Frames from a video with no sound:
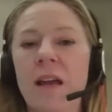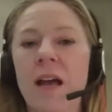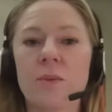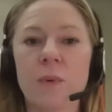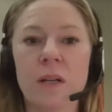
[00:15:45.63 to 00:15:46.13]

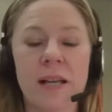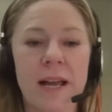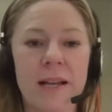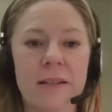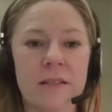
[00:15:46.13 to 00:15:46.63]
as well
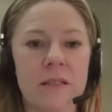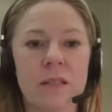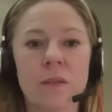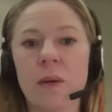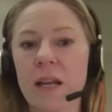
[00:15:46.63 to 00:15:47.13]
as
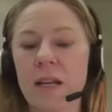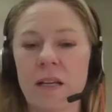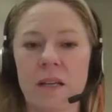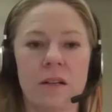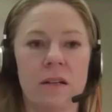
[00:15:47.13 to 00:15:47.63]
to any
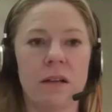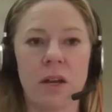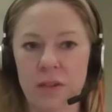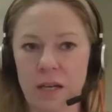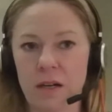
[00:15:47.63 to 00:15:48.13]
other
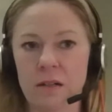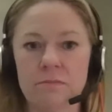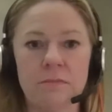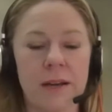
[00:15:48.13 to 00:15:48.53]
healthcare